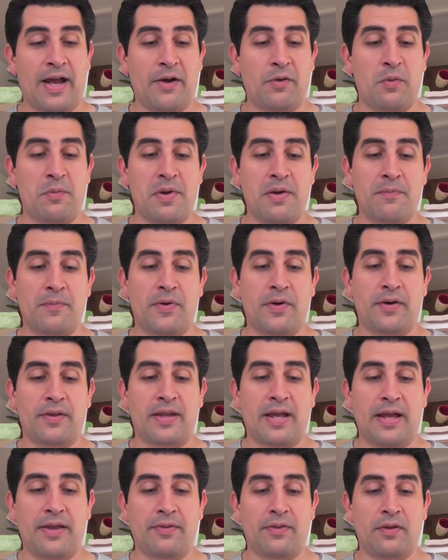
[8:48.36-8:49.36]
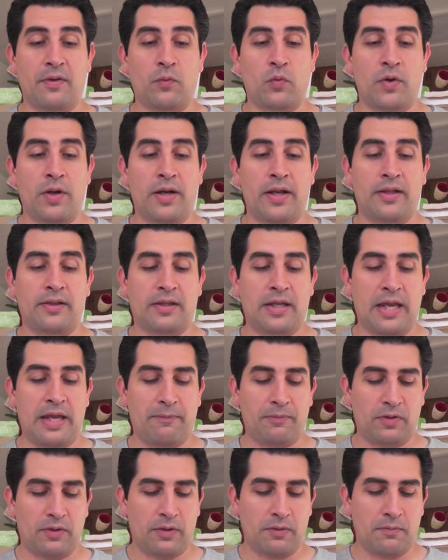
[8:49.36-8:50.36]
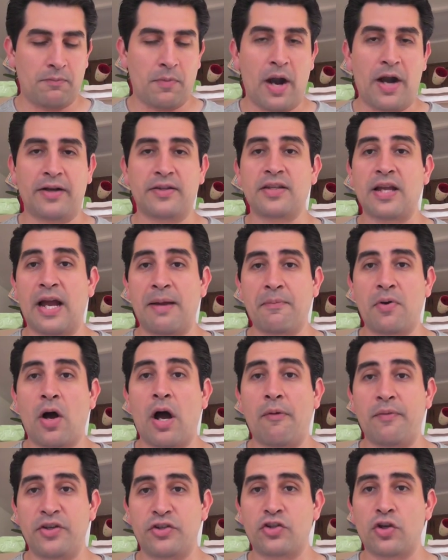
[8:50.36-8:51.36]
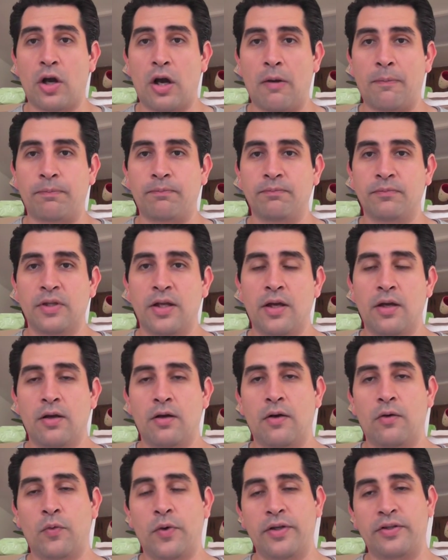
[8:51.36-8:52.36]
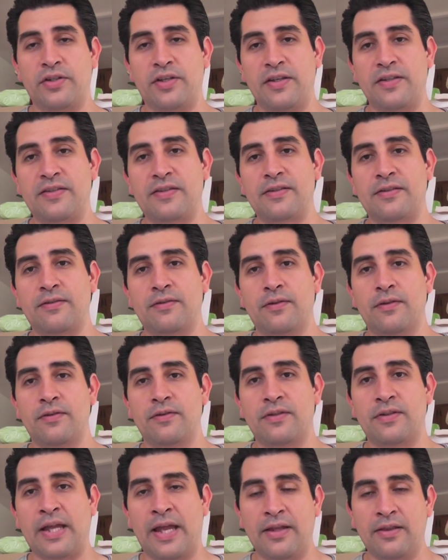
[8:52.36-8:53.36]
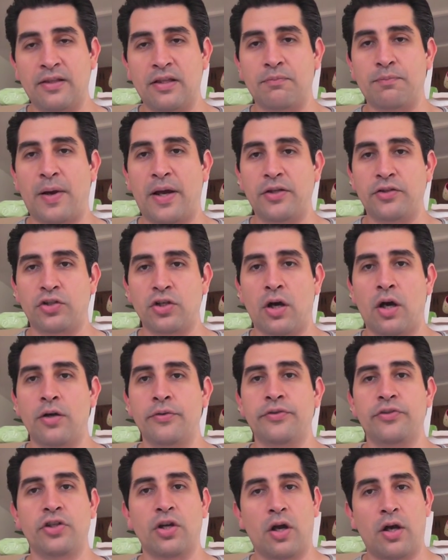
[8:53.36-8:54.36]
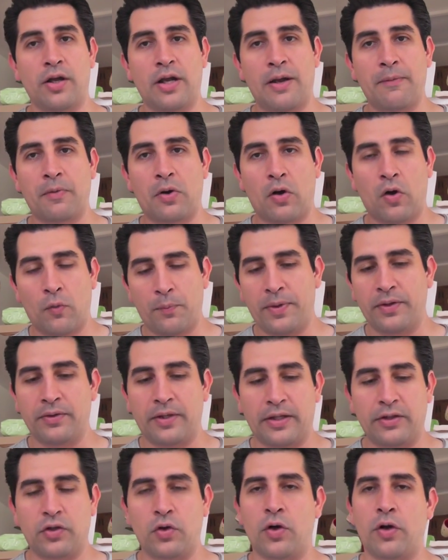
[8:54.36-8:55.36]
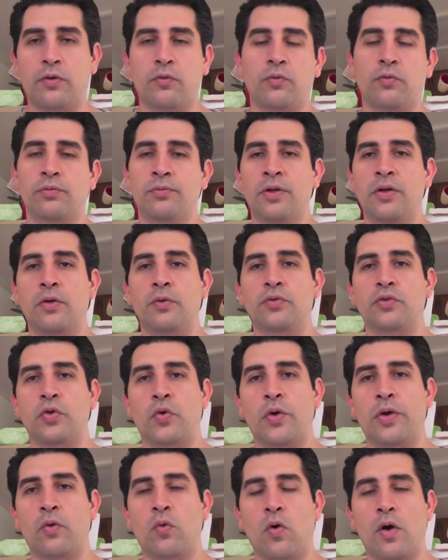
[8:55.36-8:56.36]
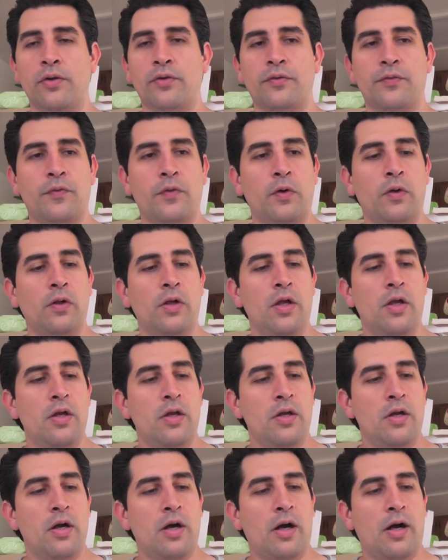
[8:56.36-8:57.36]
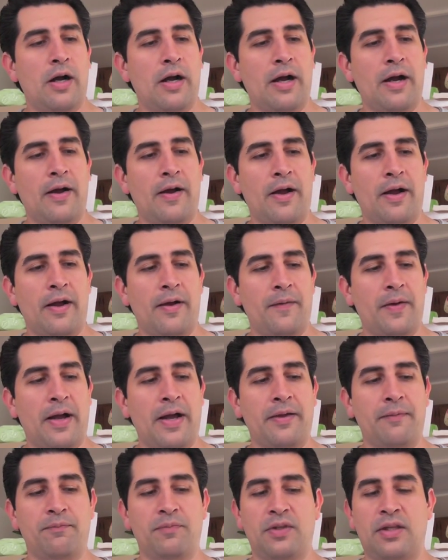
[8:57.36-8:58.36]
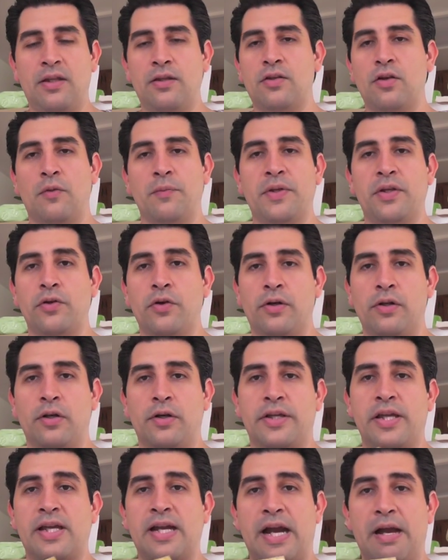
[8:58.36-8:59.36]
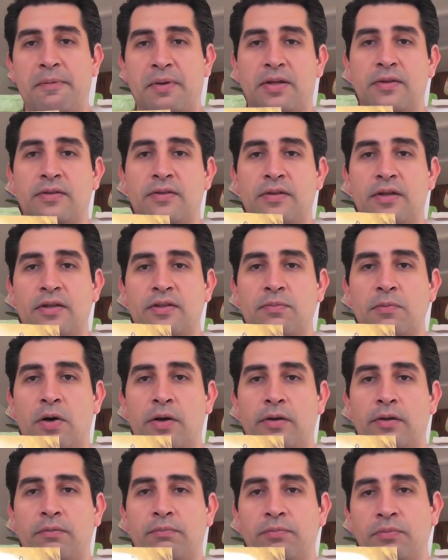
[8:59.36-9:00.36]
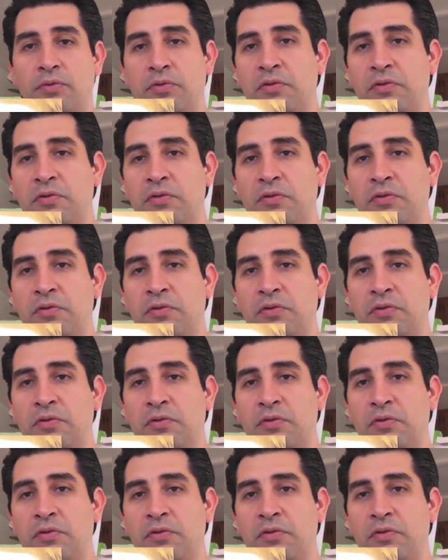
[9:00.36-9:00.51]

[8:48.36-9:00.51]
I remember that when it came to the Maritime Hobby Shop, which is tended by John. John, I'm hoping that you're, you know, doing wonderful. He told me you're a lucky guy because this model